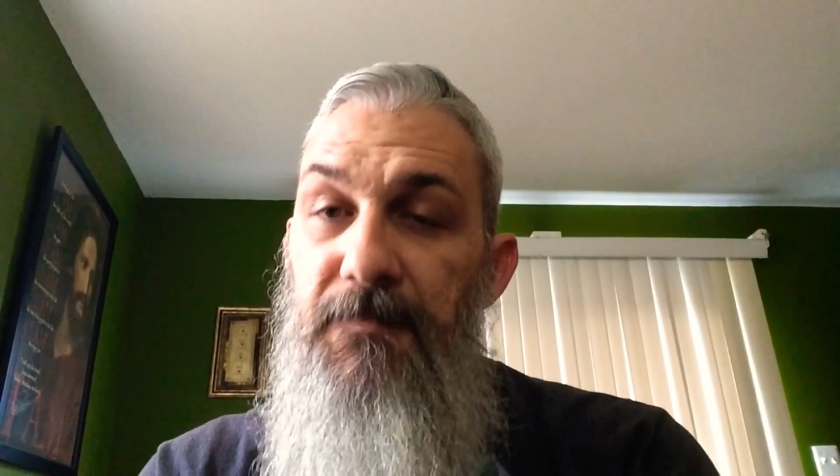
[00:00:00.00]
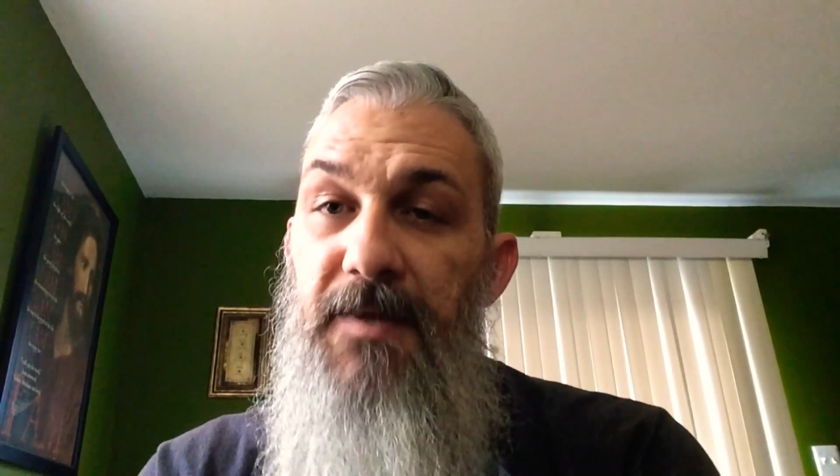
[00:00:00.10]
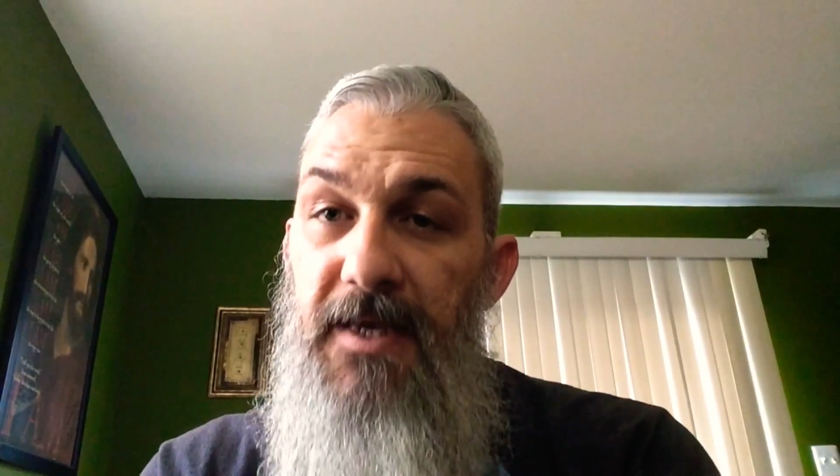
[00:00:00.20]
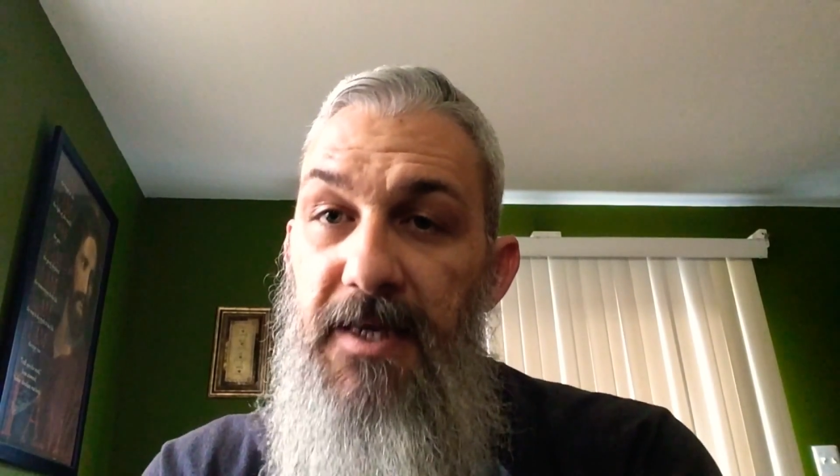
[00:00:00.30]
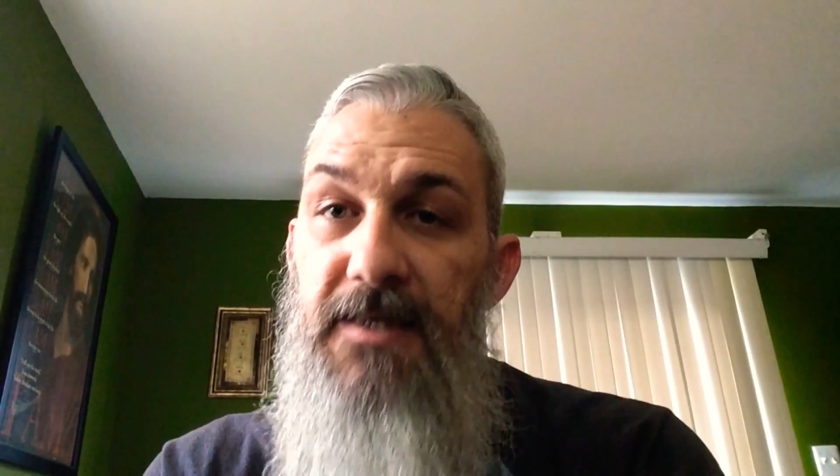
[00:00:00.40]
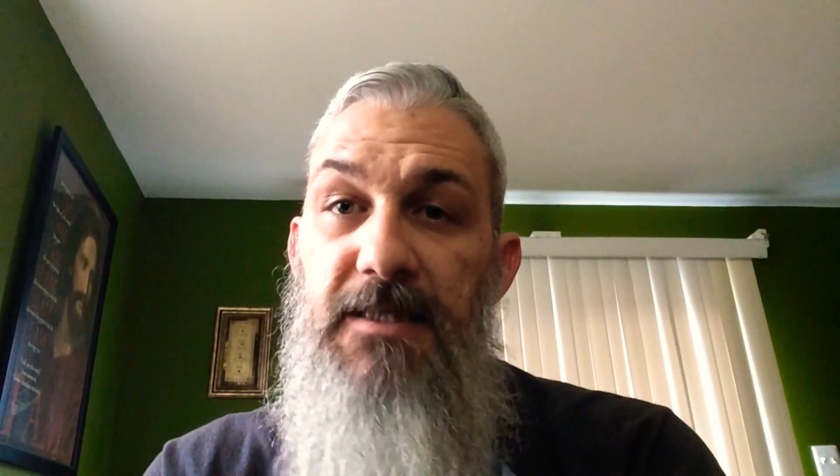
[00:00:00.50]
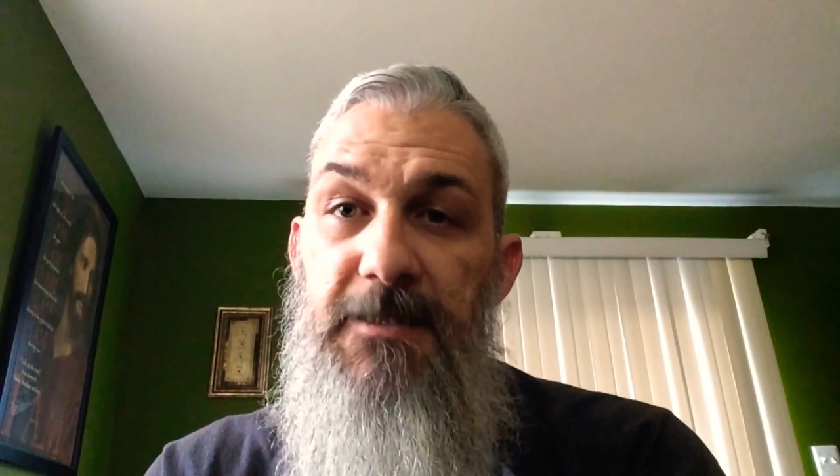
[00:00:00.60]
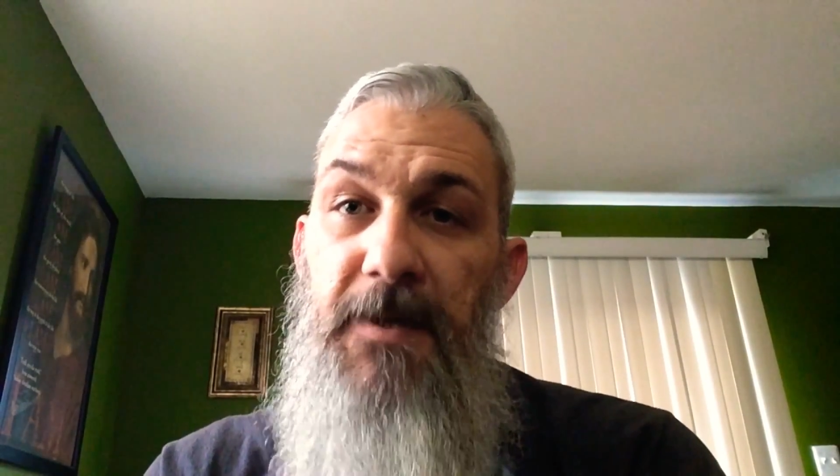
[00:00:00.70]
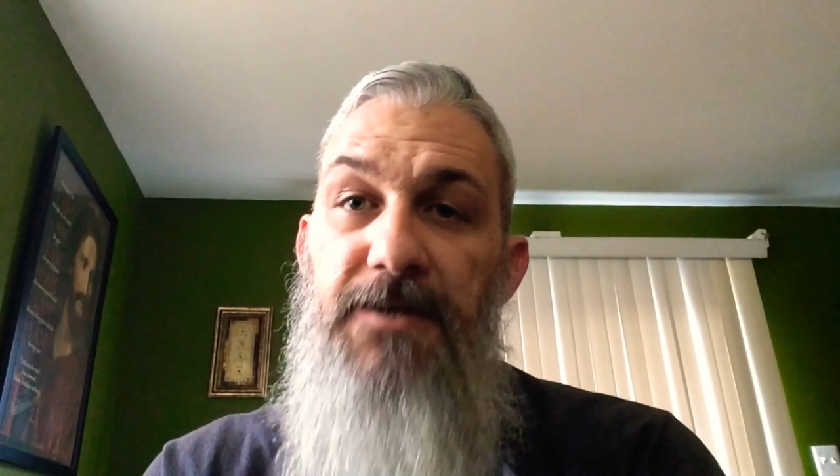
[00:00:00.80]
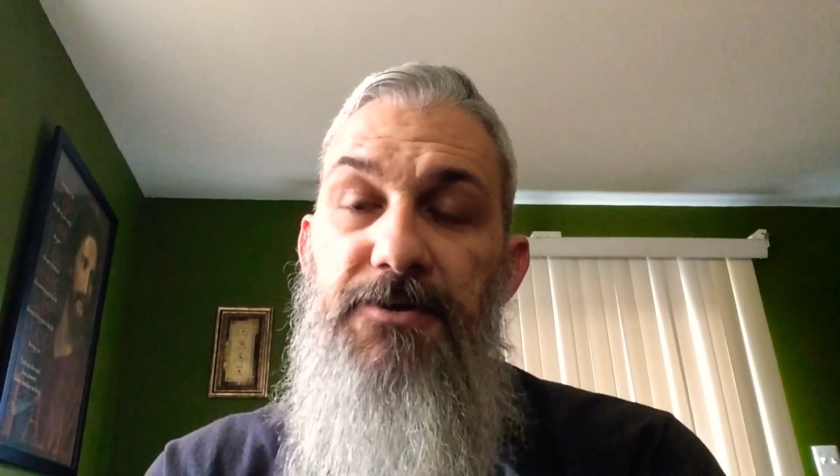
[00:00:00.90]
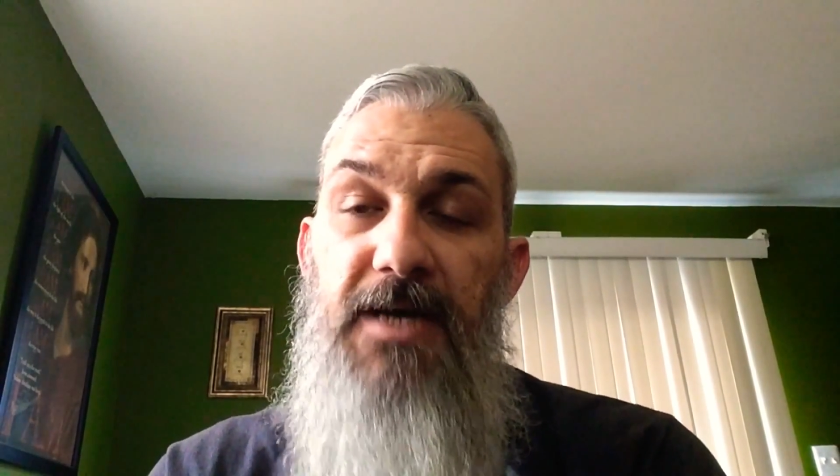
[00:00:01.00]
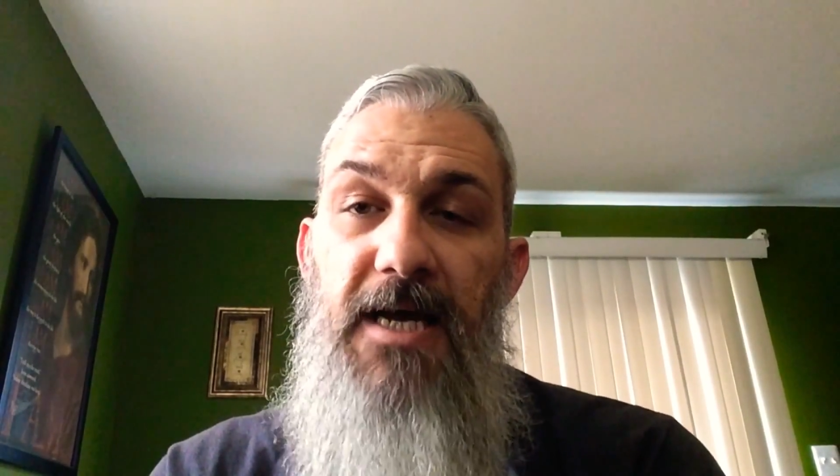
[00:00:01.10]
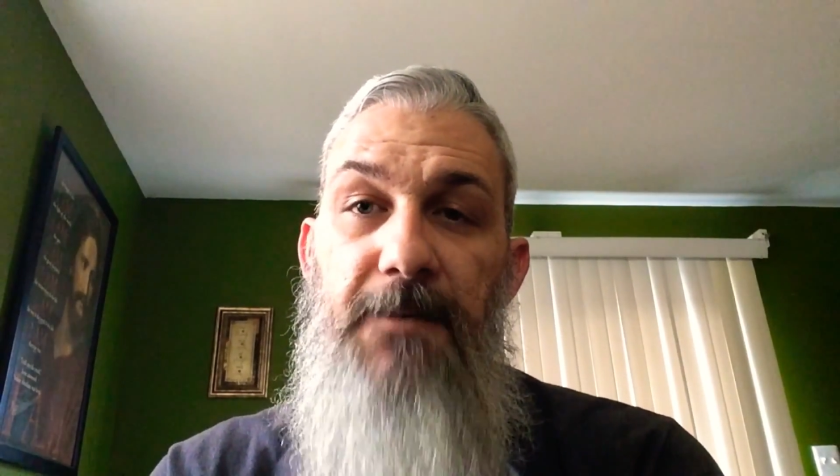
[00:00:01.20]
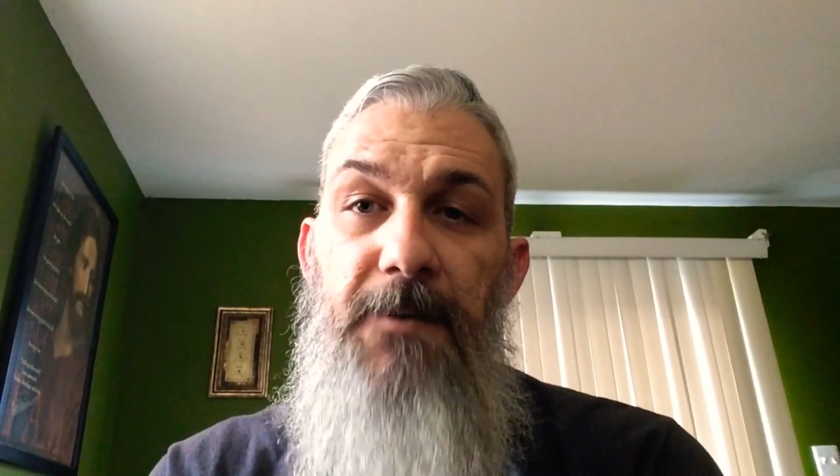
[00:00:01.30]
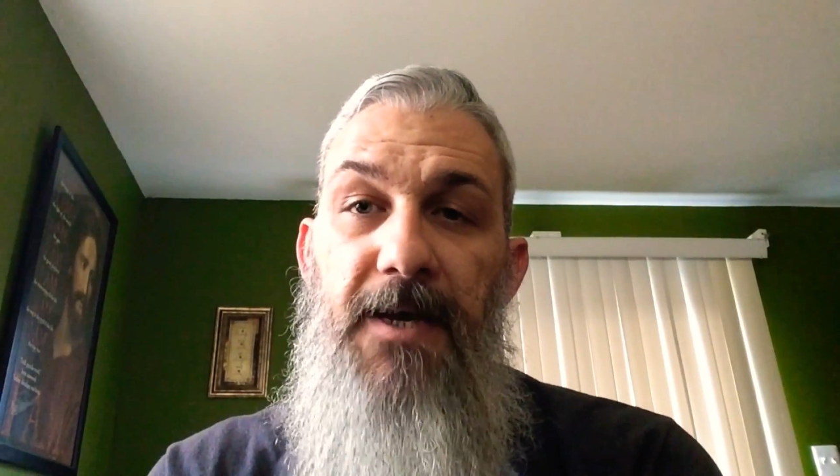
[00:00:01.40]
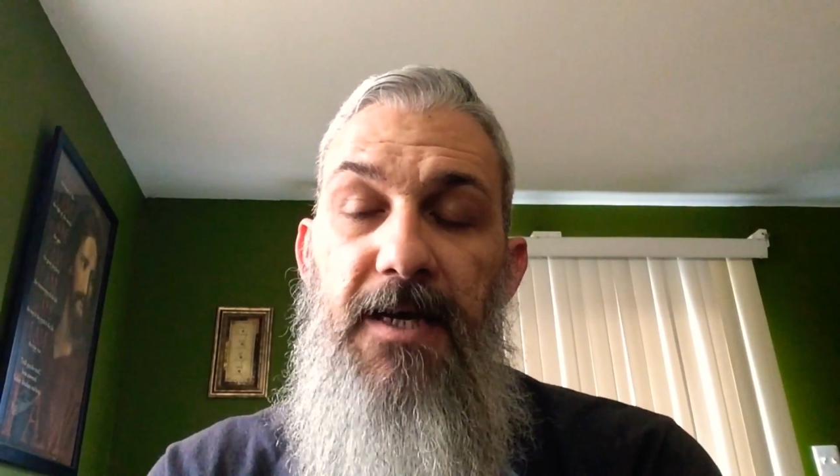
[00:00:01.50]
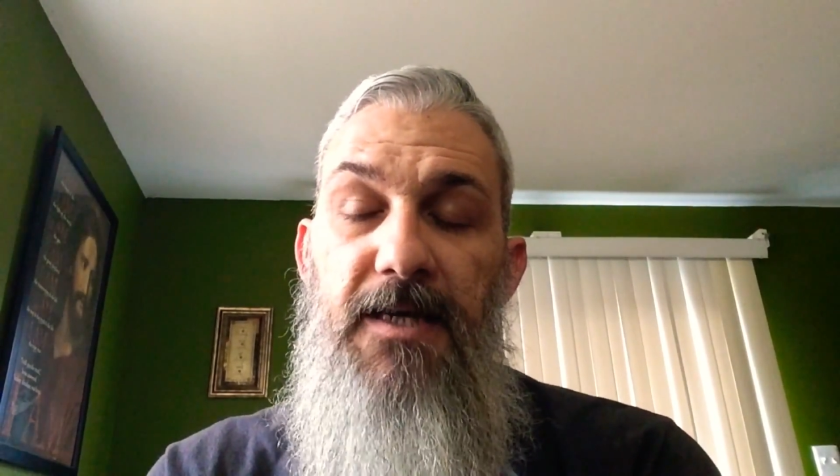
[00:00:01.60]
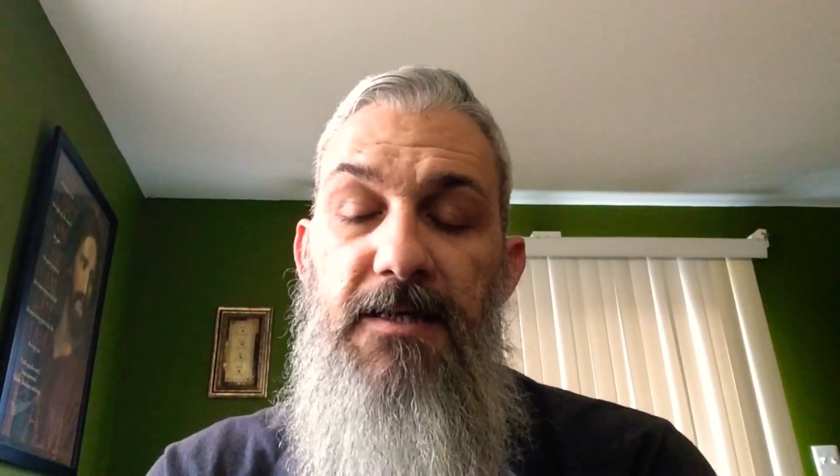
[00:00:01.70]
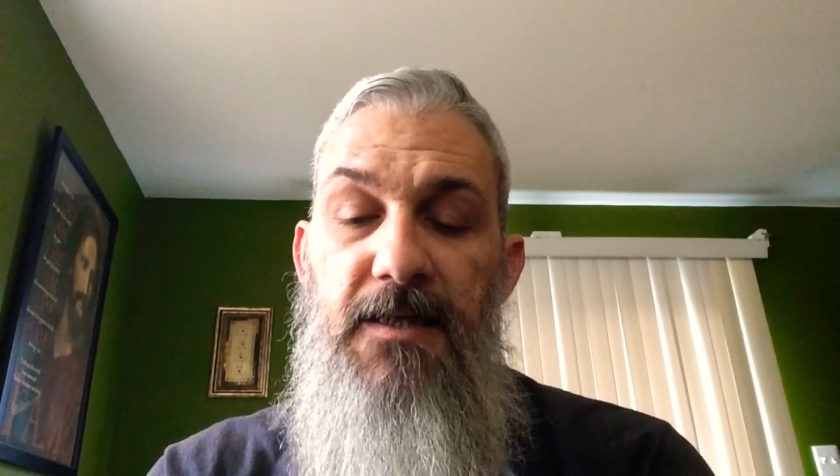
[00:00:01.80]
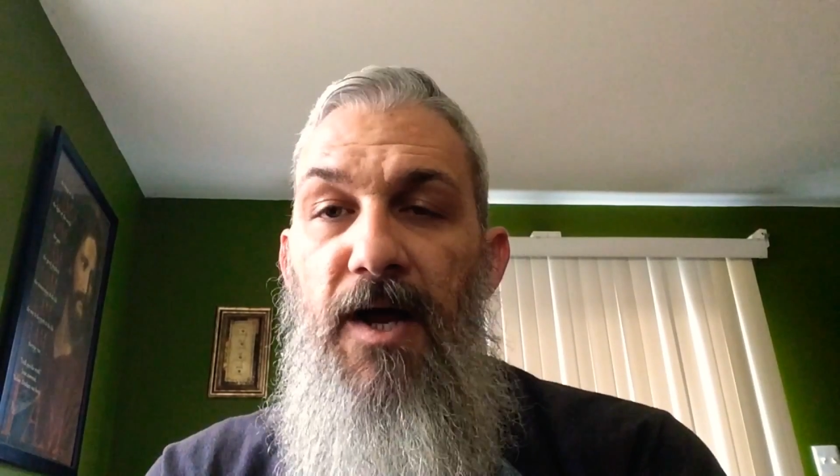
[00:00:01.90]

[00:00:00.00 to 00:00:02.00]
it is a special kind of pain?